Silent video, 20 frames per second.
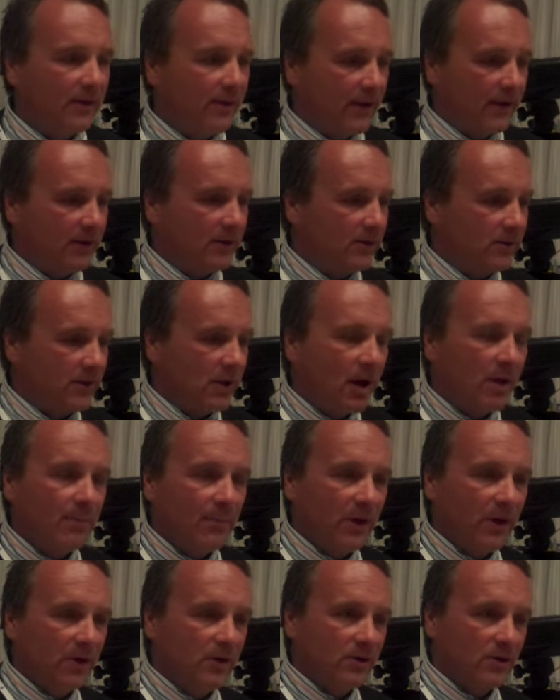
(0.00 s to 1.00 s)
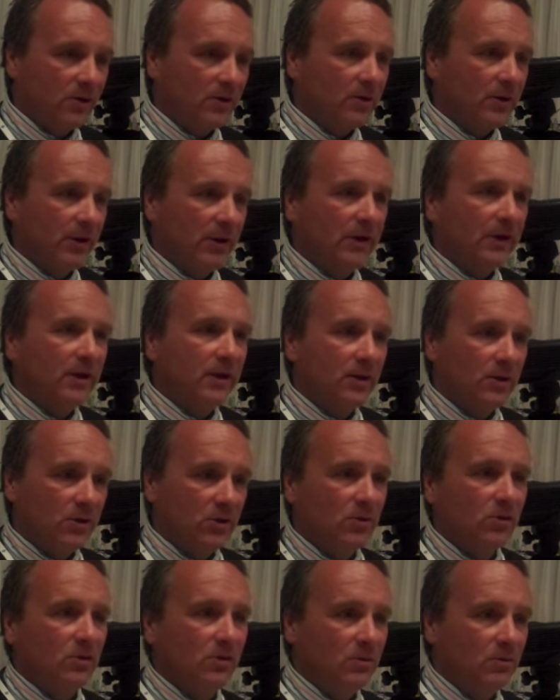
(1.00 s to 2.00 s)
That does not mean turning it
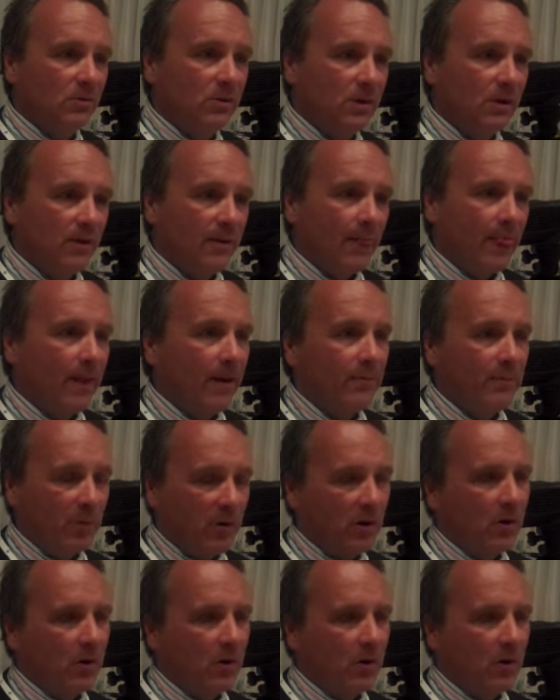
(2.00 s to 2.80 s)
into a